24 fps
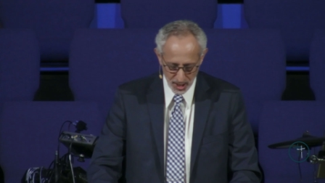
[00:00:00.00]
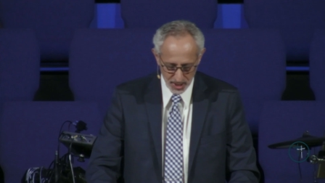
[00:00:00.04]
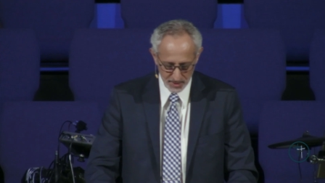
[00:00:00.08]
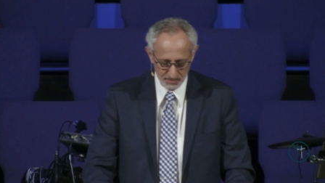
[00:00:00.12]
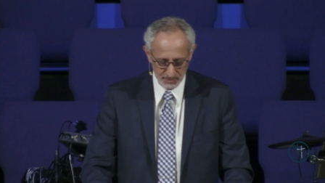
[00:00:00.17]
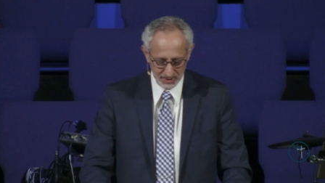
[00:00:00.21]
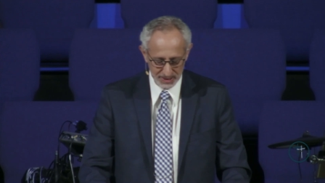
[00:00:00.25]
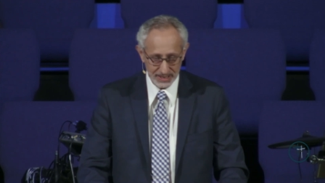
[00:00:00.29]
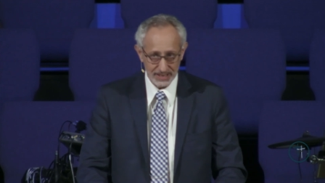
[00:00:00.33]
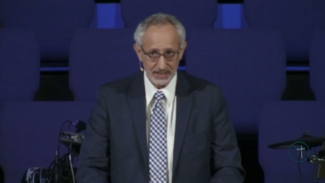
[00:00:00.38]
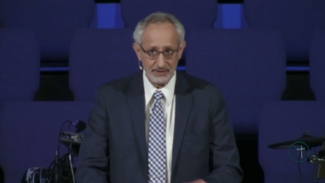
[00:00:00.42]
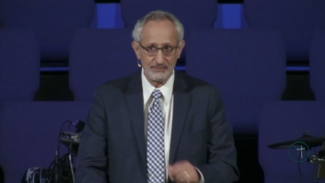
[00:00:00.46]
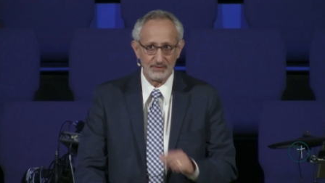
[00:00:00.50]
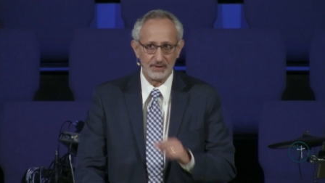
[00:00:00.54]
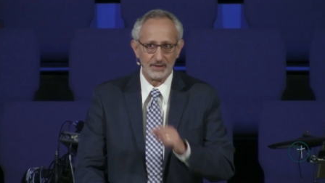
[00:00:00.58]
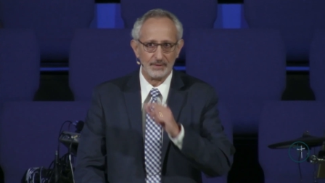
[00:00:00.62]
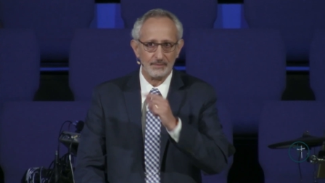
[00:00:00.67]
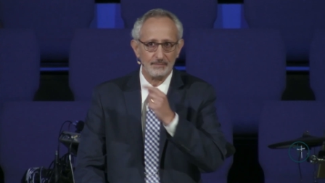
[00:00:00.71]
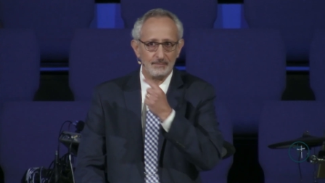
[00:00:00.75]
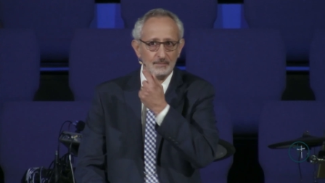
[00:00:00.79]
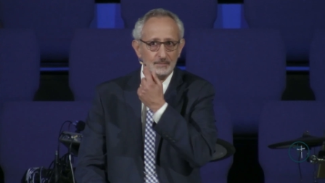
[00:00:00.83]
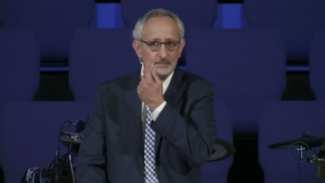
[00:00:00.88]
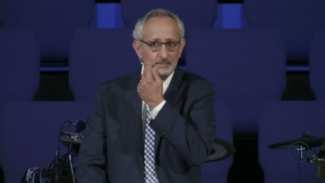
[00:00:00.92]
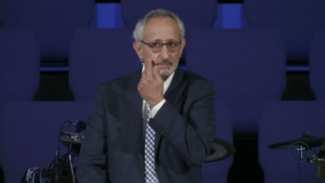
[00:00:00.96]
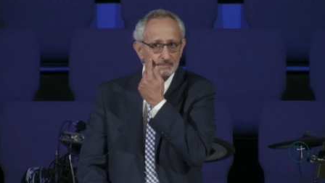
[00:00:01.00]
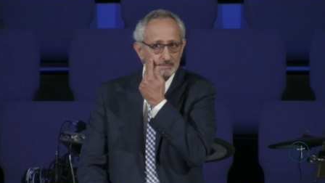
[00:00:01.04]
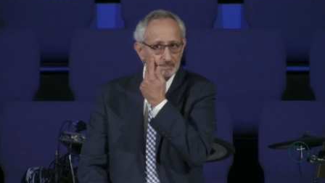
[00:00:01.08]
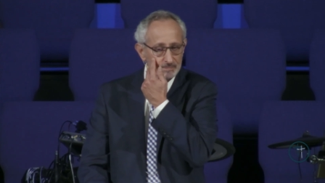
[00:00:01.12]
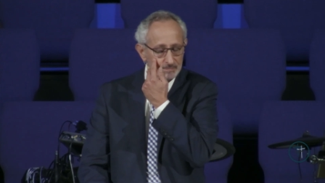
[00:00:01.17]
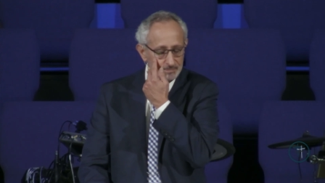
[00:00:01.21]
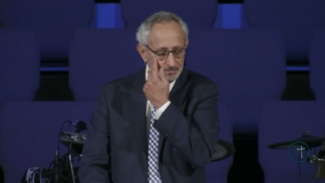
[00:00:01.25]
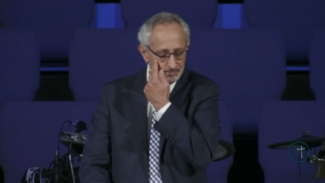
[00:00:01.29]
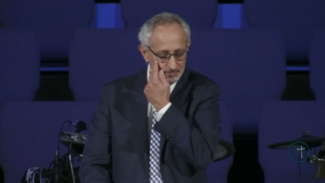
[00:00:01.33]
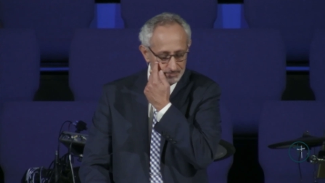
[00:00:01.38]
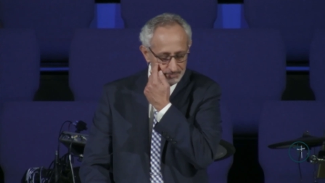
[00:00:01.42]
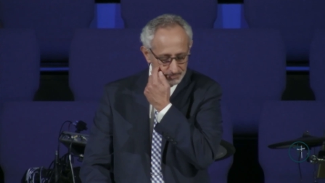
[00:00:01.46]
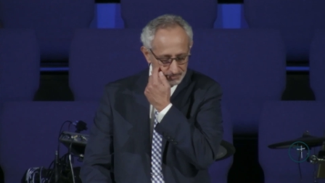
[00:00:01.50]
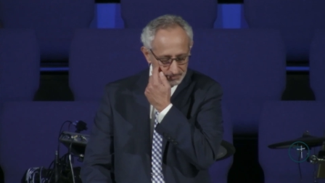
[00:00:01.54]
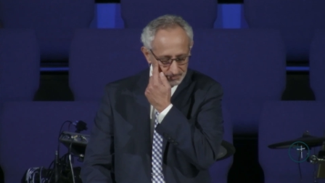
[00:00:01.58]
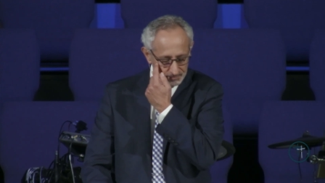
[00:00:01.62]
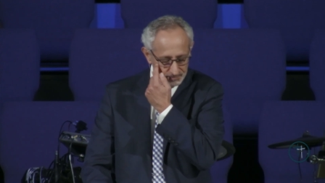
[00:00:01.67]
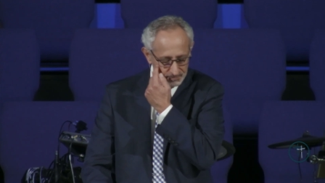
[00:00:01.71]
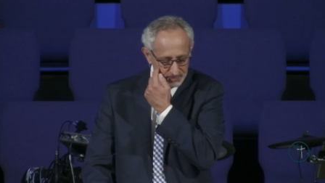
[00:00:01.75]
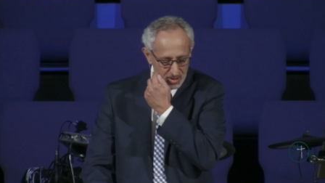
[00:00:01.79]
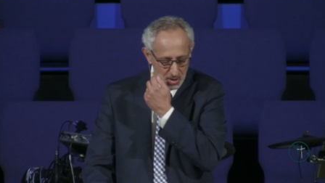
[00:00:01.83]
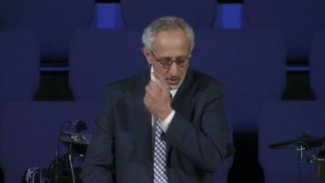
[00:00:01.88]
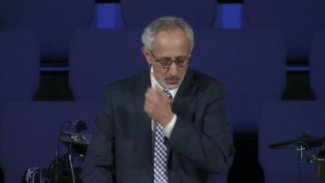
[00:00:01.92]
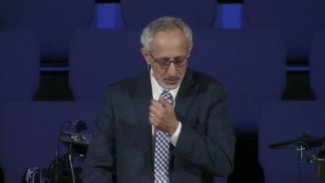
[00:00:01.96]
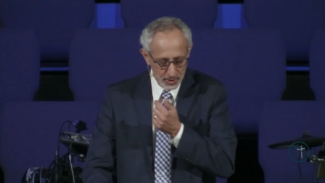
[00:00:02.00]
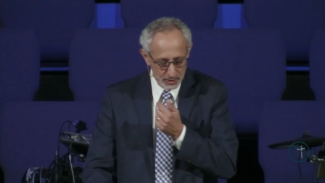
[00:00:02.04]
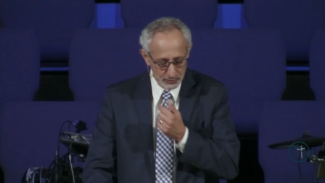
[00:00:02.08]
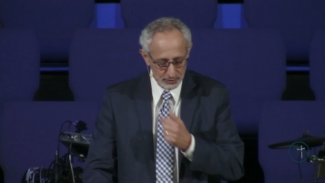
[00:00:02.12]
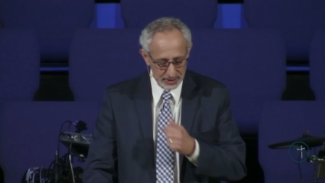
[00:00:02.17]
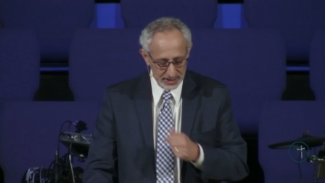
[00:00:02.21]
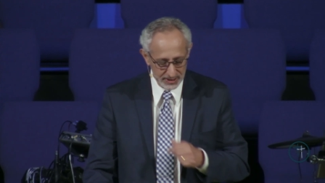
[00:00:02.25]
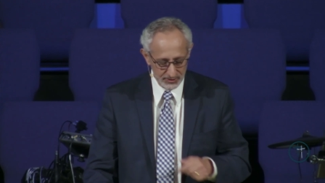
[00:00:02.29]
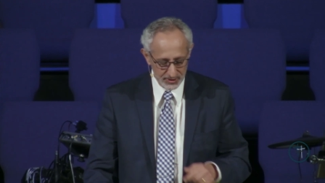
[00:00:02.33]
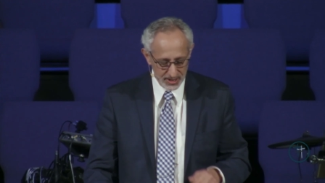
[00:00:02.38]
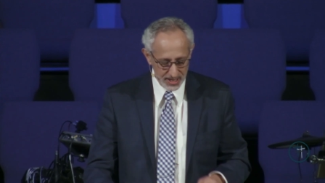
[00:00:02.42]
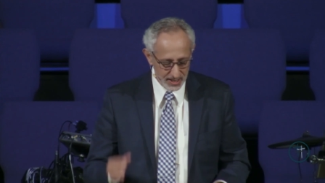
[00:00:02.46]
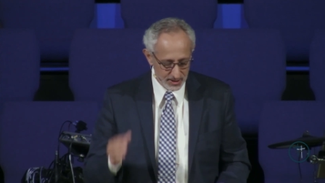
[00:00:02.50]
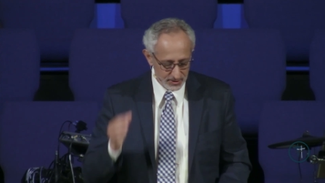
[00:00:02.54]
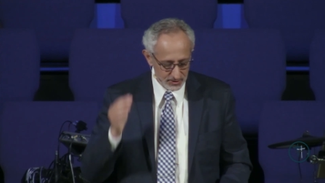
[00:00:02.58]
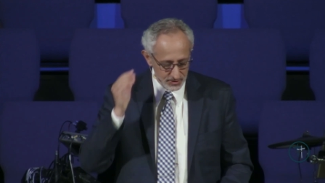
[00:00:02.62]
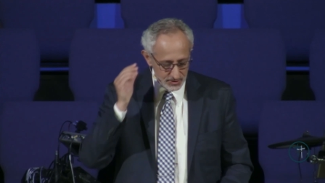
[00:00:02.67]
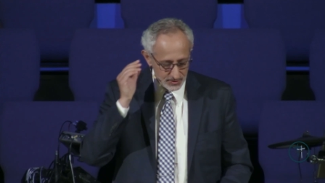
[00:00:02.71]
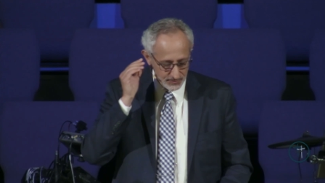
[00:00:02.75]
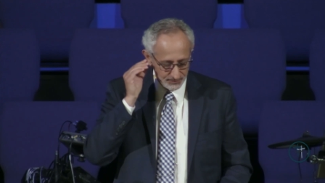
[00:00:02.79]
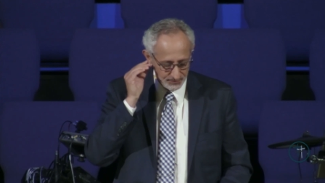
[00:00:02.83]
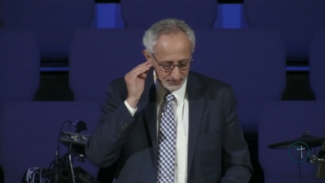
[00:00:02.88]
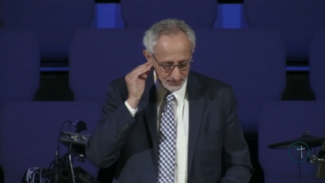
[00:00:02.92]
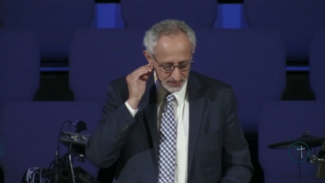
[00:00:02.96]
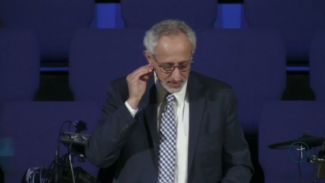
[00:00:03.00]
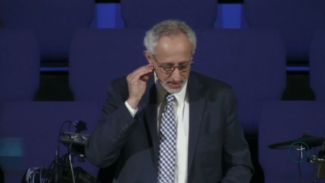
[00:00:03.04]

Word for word: unbeliever. We read this